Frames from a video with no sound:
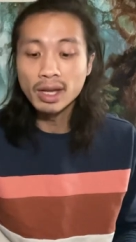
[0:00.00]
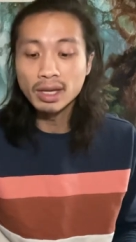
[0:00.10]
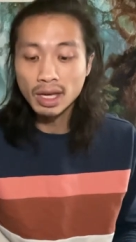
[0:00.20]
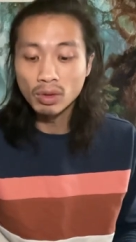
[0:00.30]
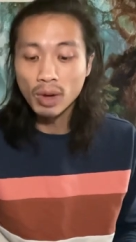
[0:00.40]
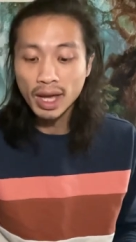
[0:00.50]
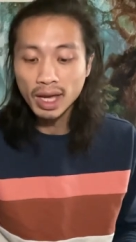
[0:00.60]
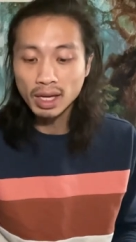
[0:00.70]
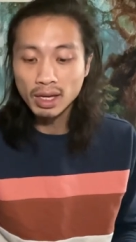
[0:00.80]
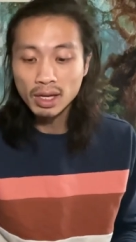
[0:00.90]
to get
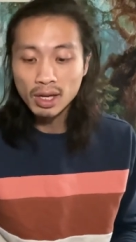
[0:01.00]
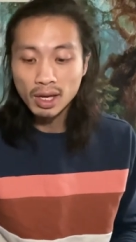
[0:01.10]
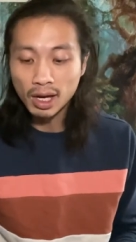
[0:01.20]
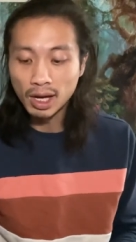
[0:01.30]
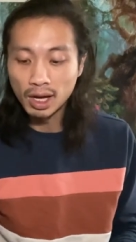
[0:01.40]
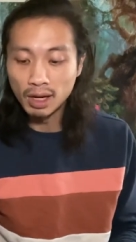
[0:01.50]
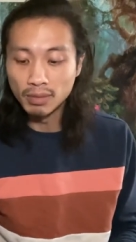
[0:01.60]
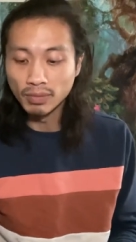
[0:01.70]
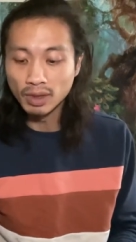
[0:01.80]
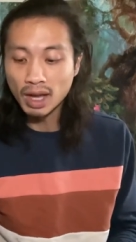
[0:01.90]
away.
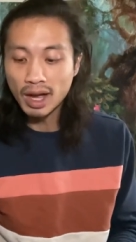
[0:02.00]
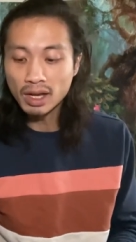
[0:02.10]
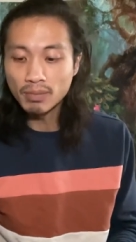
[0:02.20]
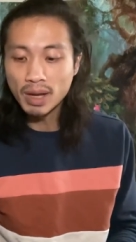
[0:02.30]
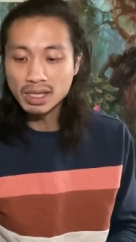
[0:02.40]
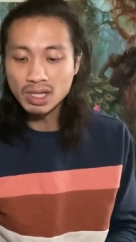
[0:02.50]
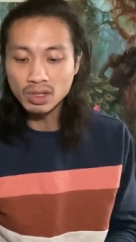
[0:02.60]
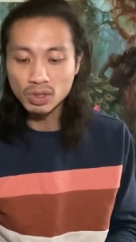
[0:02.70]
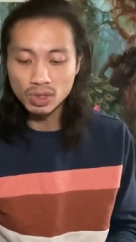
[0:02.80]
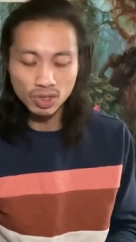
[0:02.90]
Um, Nine of
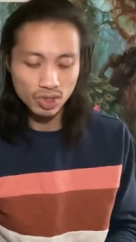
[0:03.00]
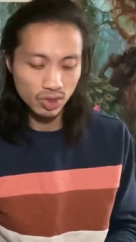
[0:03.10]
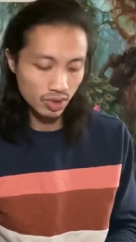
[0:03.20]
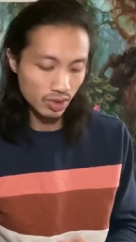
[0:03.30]
Pentacles,